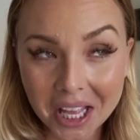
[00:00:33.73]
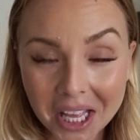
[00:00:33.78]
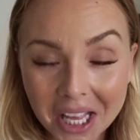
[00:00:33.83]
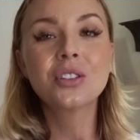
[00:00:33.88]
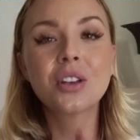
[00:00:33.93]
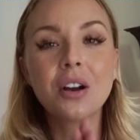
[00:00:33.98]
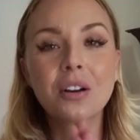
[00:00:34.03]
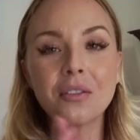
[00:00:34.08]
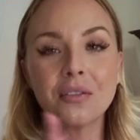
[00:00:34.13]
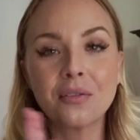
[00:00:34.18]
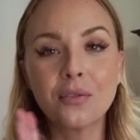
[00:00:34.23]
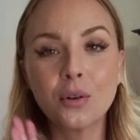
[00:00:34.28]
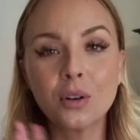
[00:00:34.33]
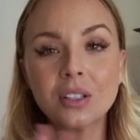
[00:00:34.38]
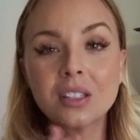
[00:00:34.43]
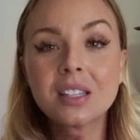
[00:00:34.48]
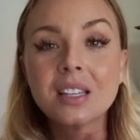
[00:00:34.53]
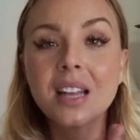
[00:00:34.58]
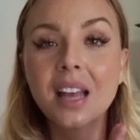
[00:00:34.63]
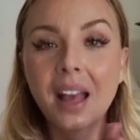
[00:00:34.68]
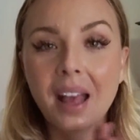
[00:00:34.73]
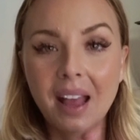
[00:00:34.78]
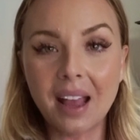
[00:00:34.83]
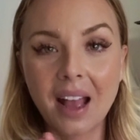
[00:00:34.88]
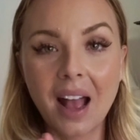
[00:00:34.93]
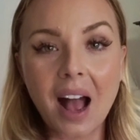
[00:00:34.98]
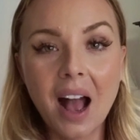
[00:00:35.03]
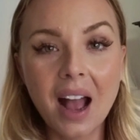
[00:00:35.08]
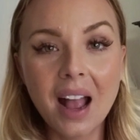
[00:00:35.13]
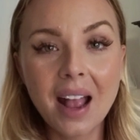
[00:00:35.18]
So for
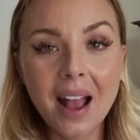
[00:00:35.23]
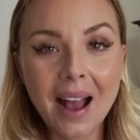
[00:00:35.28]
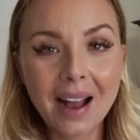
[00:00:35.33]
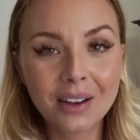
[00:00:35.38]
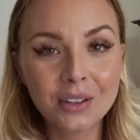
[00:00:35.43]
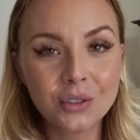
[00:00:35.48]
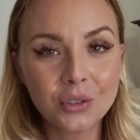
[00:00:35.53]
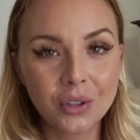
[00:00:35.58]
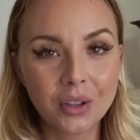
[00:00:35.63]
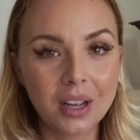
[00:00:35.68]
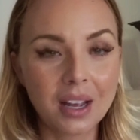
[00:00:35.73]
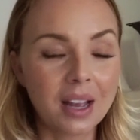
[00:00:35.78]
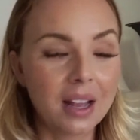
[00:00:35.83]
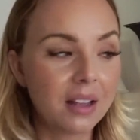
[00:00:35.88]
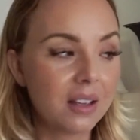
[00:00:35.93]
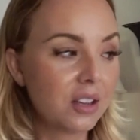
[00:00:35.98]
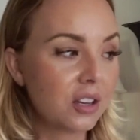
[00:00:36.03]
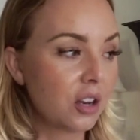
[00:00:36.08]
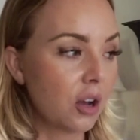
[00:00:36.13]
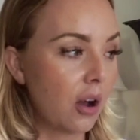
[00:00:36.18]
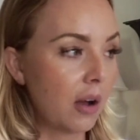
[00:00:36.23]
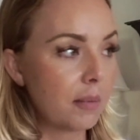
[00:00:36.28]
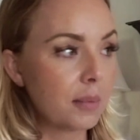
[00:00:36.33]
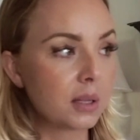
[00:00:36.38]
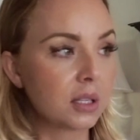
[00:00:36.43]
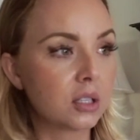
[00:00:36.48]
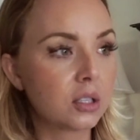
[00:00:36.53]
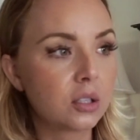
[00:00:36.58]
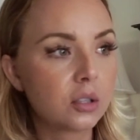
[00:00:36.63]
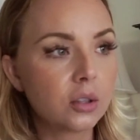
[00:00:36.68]
today, I actually, you know, I've
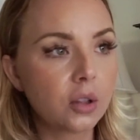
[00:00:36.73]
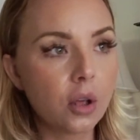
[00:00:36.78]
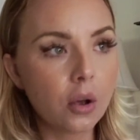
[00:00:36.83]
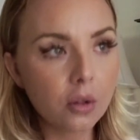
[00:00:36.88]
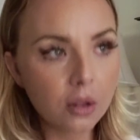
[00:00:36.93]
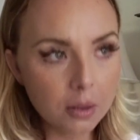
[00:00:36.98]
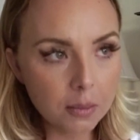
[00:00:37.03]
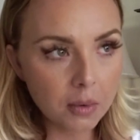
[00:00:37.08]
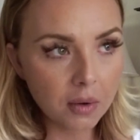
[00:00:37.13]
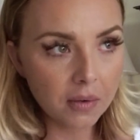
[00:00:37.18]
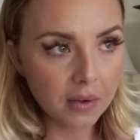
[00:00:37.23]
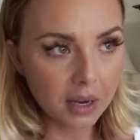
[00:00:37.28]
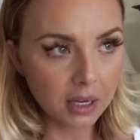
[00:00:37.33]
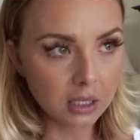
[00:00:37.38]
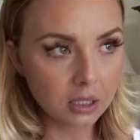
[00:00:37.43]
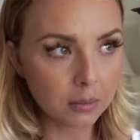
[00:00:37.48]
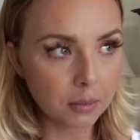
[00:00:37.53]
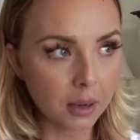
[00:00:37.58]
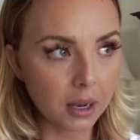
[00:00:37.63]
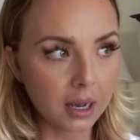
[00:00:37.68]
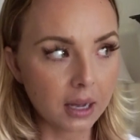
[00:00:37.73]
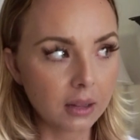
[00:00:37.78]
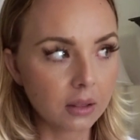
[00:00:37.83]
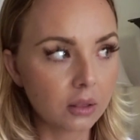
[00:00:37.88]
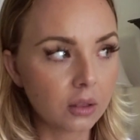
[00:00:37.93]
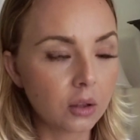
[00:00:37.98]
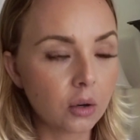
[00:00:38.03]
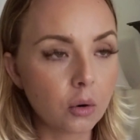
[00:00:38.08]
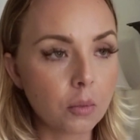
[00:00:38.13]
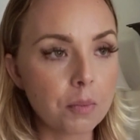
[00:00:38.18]
been slowly moving into my
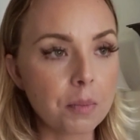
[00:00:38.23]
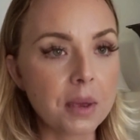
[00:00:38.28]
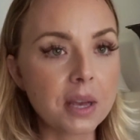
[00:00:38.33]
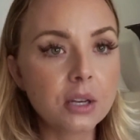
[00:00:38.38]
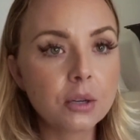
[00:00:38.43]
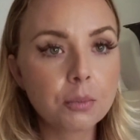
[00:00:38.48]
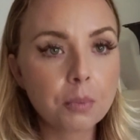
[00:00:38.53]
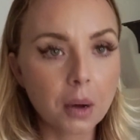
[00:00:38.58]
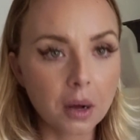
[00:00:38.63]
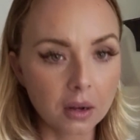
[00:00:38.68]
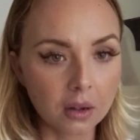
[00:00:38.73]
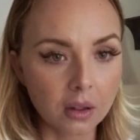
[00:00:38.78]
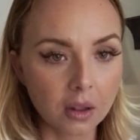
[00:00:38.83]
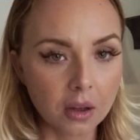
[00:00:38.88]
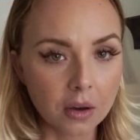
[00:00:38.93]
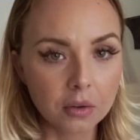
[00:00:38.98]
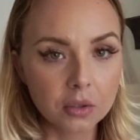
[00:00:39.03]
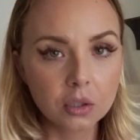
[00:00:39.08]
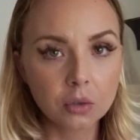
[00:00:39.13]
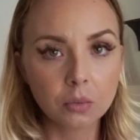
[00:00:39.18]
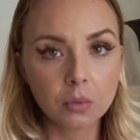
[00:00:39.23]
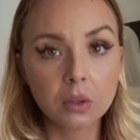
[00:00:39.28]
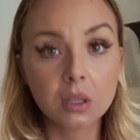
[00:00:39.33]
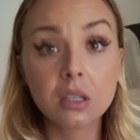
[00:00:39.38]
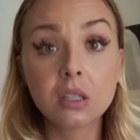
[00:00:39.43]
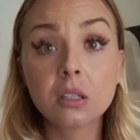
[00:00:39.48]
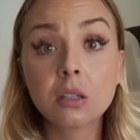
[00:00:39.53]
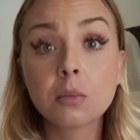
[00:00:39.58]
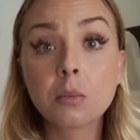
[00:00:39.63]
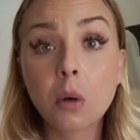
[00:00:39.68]
little beach bungalow. It's a really
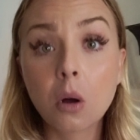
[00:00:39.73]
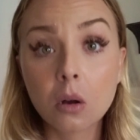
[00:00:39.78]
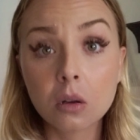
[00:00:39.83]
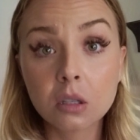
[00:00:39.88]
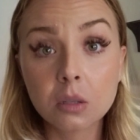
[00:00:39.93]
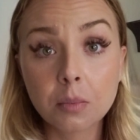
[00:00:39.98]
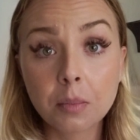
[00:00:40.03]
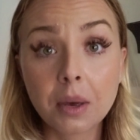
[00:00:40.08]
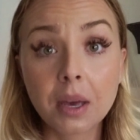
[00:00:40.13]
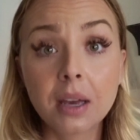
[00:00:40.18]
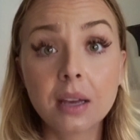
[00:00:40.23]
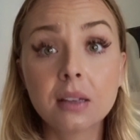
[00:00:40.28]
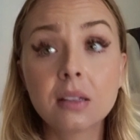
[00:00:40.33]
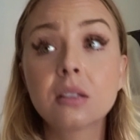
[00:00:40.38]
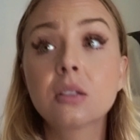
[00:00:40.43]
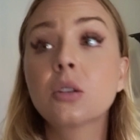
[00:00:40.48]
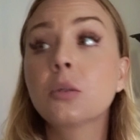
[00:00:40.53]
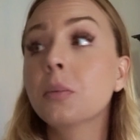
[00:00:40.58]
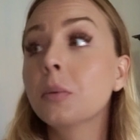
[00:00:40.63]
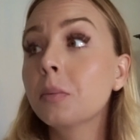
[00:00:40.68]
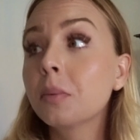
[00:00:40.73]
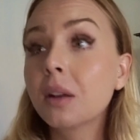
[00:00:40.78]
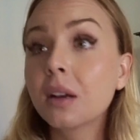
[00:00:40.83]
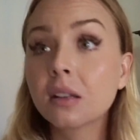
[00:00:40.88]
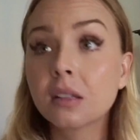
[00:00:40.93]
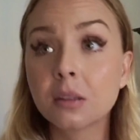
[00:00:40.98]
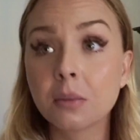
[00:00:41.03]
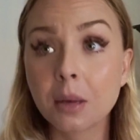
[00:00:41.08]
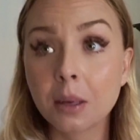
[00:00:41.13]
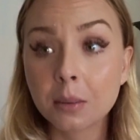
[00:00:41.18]
small space, super
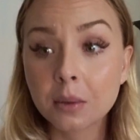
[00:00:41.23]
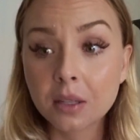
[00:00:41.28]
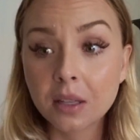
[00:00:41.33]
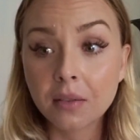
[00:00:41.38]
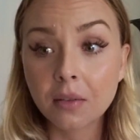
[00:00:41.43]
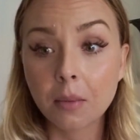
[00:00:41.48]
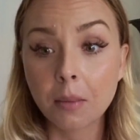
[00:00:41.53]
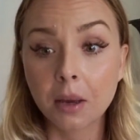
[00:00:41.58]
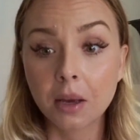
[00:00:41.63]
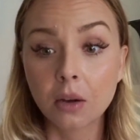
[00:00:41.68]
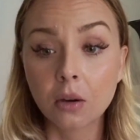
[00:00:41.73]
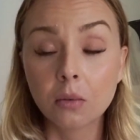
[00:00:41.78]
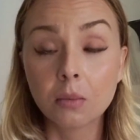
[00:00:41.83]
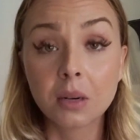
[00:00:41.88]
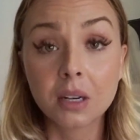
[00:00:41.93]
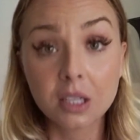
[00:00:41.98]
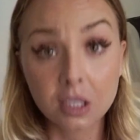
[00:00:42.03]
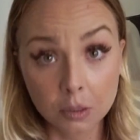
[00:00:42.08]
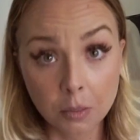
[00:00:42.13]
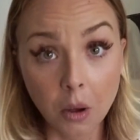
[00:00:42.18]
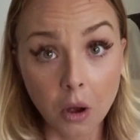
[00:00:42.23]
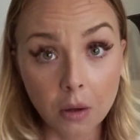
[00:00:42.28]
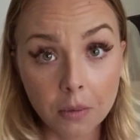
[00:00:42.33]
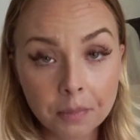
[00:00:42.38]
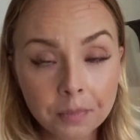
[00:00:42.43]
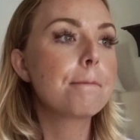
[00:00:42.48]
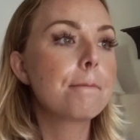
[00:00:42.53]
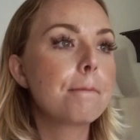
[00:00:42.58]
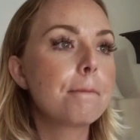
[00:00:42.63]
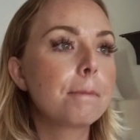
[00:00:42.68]
blessed to be able to live on my own, but it's small.
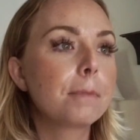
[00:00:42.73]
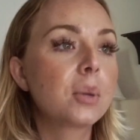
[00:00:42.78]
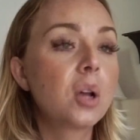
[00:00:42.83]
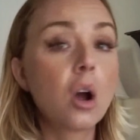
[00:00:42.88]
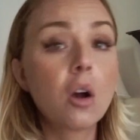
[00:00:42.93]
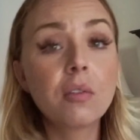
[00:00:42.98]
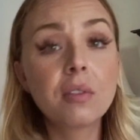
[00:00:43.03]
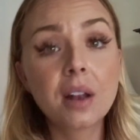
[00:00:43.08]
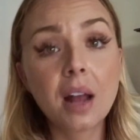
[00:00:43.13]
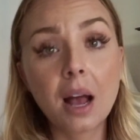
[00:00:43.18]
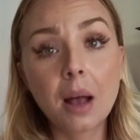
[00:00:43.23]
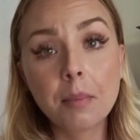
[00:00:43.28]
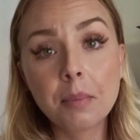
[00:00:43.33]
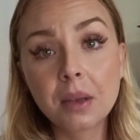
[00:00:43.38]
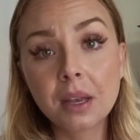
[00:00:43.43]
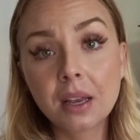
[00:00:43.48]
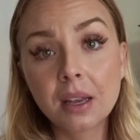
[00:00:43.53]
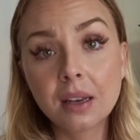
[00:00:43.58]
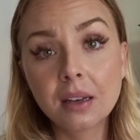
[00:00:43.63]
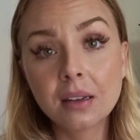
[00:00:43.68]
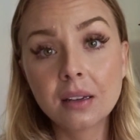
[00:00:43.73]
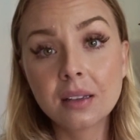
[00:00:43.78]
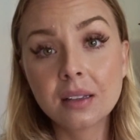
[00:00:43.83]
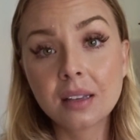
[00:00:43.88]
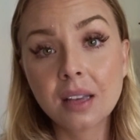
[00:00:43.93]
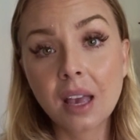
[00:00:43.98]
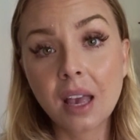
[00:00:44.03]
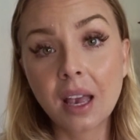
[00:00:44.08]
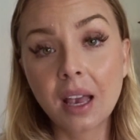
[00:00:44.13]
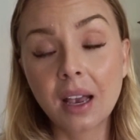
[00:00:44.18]
COVID
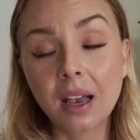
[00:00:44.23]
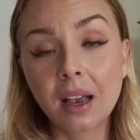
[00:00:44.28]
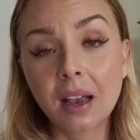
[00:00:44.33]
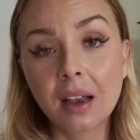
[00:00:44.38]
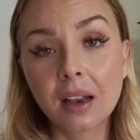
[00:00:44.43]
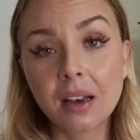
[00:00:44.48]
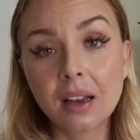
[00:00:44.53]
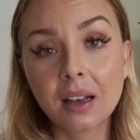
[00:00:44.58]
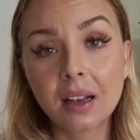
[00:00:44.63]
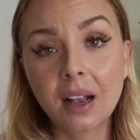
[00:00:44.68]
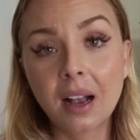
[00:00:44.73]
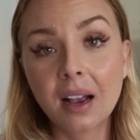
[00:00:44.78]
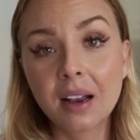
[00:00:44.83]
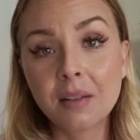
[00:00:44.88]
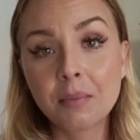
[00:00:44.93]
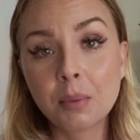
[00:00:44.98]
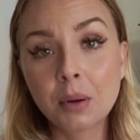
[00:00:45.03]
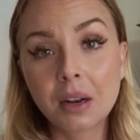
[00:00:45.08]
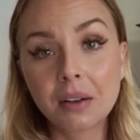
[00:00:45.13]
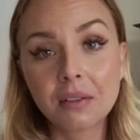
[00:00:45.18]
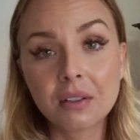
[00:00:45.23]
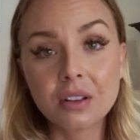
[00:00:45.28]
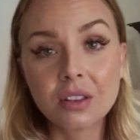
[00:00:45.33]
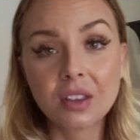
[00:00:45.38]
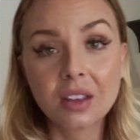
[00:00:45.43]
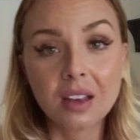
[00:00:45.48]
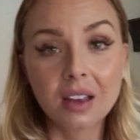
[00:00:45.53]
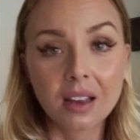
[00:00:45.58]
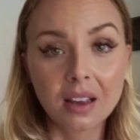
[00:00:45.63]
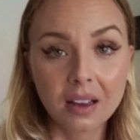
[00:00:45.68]
happened and it kind of put
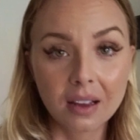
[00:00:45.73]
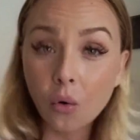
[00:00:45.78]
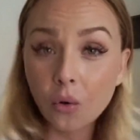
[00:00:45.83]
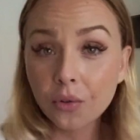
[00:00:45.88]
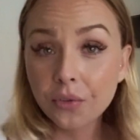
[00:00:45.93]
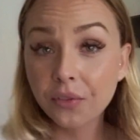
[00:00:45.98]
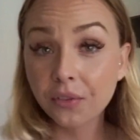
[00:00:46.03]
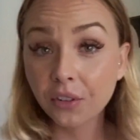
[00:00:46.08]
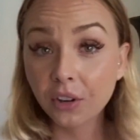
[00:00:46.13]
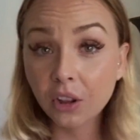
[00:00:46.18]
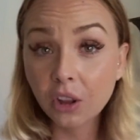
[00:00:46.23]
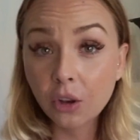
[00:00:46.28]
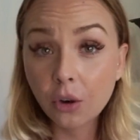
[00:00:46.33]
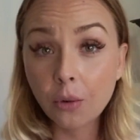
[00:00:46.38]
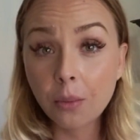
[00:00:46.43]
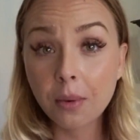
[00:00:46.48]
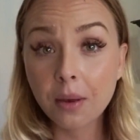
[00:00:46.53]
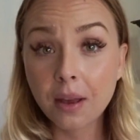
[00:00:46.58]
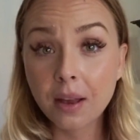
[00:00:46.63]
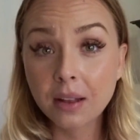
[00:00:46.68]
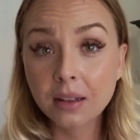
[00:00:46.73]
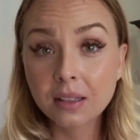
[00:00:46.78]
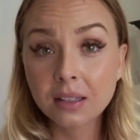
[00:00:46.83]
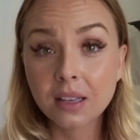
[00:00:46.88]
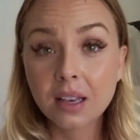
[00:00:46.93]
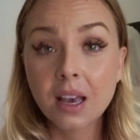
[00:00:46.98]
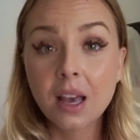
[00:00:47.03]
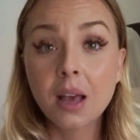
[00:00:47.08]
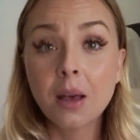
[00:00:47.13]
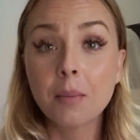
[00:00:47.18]
everything old for a little bit,
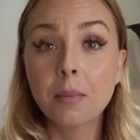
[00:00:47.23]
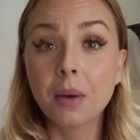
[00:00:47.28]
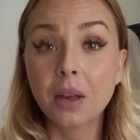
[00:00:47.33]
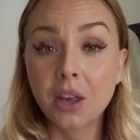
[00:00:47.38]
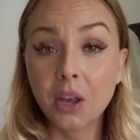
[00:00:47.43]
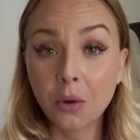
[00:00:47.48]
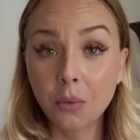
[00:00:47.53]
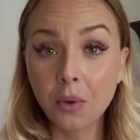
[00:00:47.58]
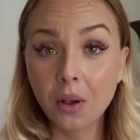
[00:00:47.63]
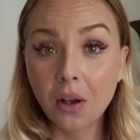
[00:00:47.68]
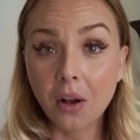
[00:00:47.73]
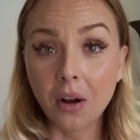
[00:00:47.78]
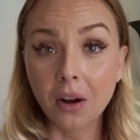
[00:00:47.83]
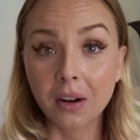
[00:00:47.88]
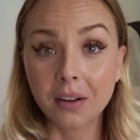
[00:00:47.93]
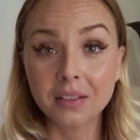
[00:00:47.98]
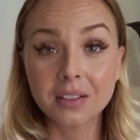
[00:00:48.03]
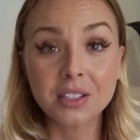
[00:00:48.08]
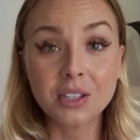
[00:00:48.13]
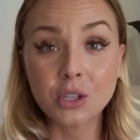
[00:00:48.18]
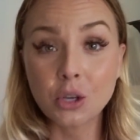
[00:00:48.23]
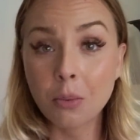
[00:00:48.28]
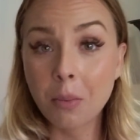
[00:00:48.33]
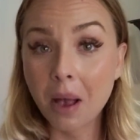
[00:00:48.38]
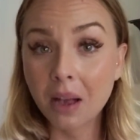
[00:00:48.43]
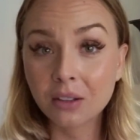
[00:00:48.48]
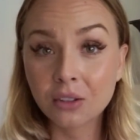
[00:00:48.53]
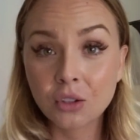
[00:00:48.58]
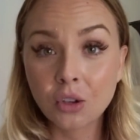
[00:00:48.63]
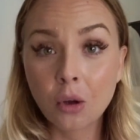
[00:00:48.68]
but here we are. TJ
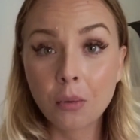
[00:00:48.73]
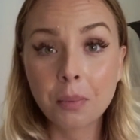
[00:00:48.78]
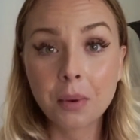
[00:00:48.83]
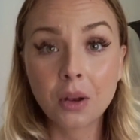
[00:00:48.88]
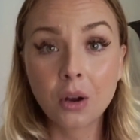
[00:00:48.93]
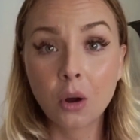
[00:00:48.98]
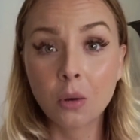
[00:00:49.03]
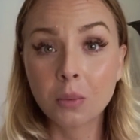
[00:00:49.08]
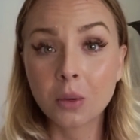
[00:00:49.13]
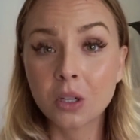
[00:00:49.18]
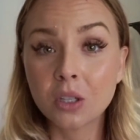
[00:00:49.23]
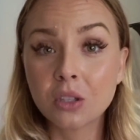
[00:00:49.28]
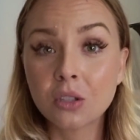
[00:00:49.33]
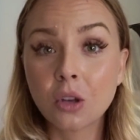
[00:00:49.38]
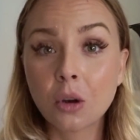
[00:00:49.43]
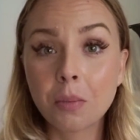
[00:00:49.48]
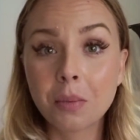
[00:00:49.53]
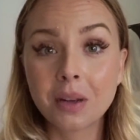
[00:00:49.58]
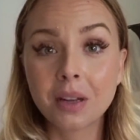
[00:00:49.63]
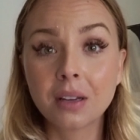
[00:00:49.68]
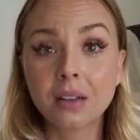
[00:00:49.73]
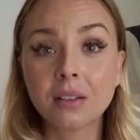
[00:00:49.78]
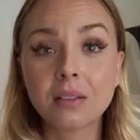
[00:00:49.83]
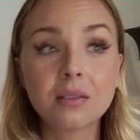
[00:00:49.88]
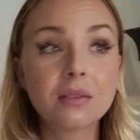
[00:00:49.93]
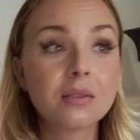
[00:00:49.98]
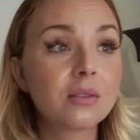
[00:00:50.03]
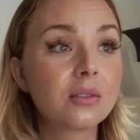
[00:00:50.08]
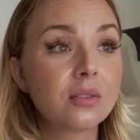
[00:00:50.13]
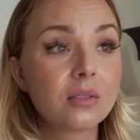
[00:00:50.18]
Maxx is open, HomeGoods is
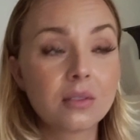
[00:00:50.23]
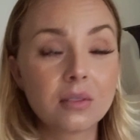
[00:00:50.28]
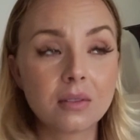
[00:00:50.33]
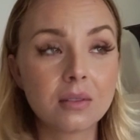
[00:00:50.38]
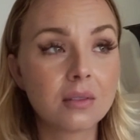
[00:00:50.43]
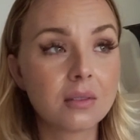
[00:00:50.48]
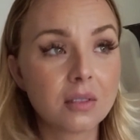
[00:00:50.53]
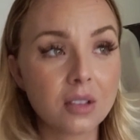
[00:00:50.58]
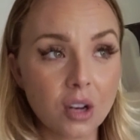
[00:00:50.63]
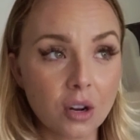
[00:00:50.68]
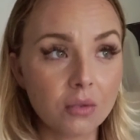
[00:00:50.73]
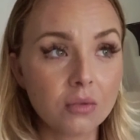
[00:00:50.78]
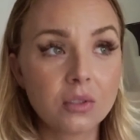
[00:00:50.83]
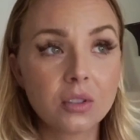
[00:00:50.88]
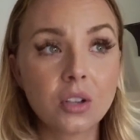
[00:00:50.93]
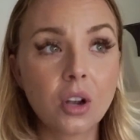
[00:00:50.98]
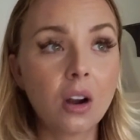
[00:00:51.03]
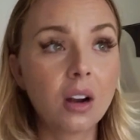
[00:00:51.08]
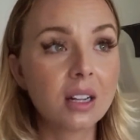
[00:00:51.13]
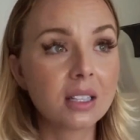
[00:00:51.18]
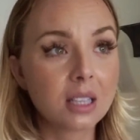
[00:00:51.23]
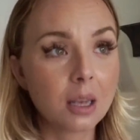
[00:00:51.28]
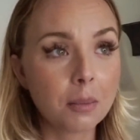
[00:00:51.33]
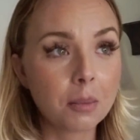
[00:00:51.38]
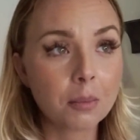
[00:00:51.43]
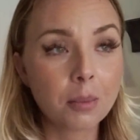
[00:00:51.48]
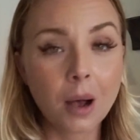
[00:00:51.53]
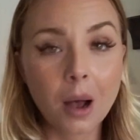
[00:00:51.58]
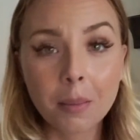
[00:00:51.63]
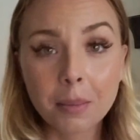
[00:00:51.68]
open, you know, Target's up
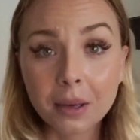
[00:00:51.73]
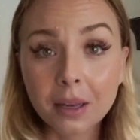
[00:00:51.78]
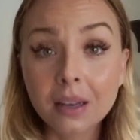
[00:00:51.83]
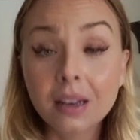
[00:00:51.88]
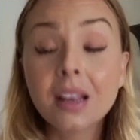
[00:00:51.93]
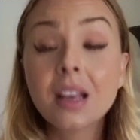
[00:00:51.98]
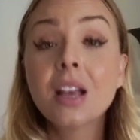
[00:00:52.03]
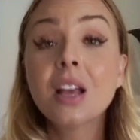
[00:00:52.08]
and popping.